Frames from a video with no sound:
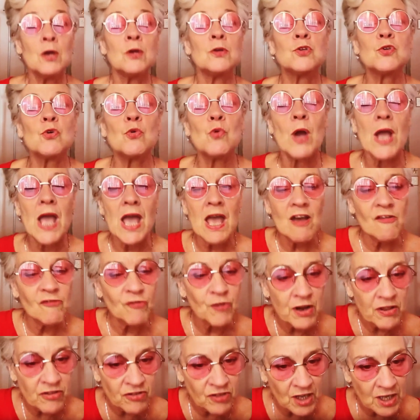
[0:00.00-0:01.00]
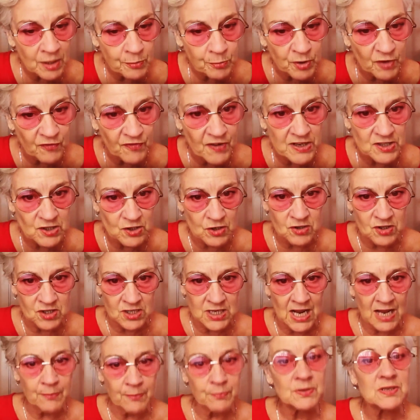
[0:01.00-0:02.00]
Do everything Professor
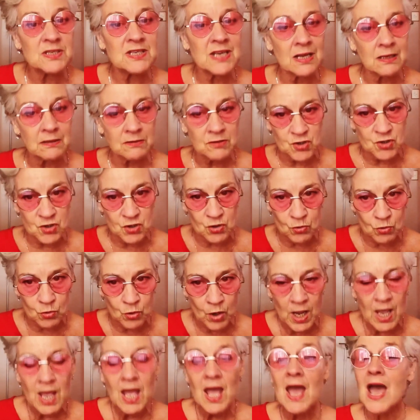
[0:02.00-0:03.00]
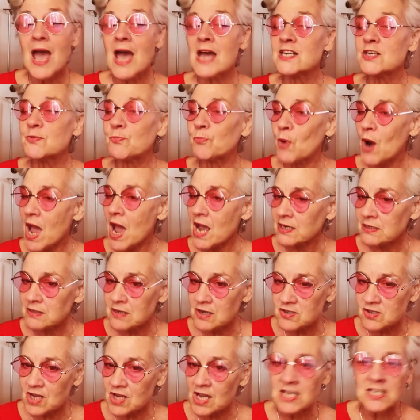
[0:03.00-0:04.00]
Snape tells you, and
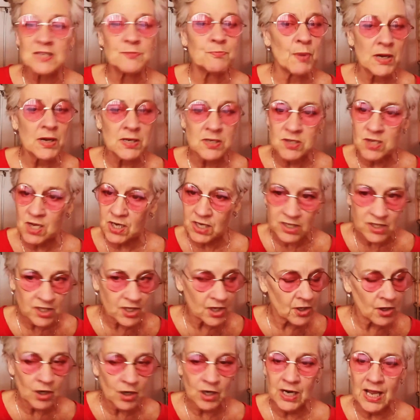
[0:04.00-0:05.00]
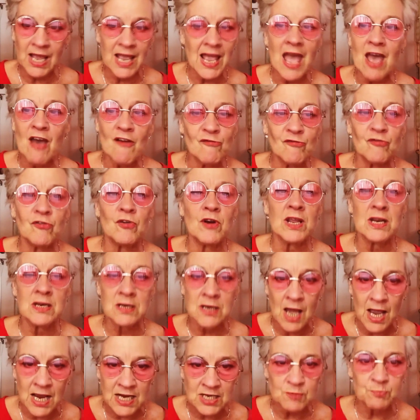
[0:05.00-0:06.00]
practice it particularly every
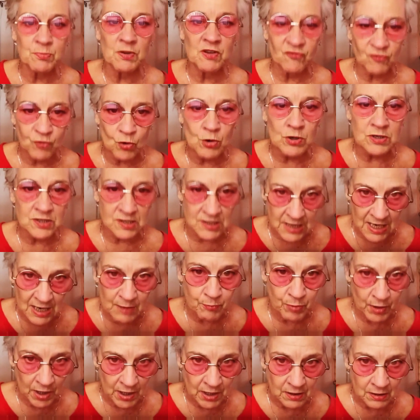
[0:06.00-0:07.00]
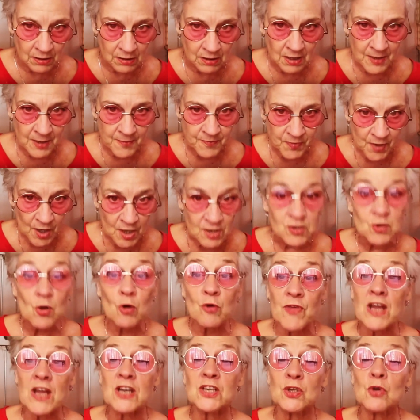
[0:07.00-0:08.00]
night before sleeping, so
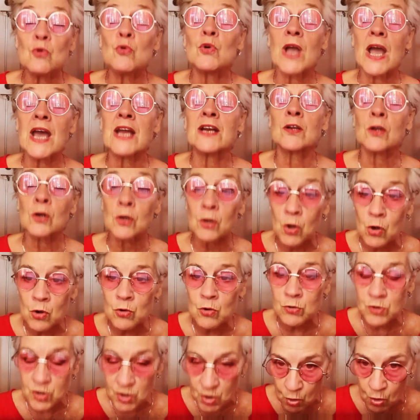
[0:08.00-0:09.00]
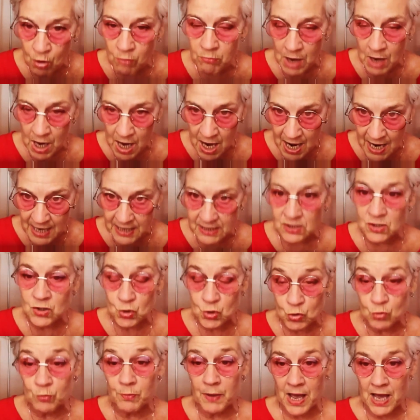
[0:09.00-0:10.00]
that you can close your mind
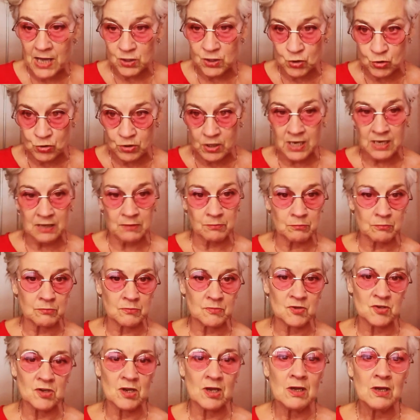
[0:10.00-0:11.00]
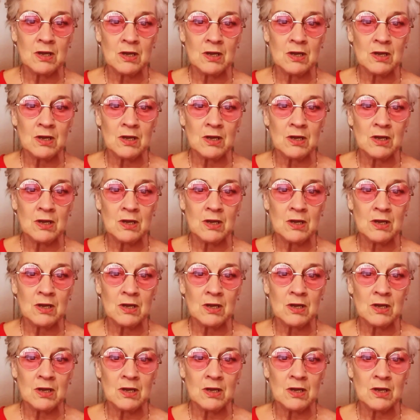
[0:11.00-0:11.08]
to bad dreams.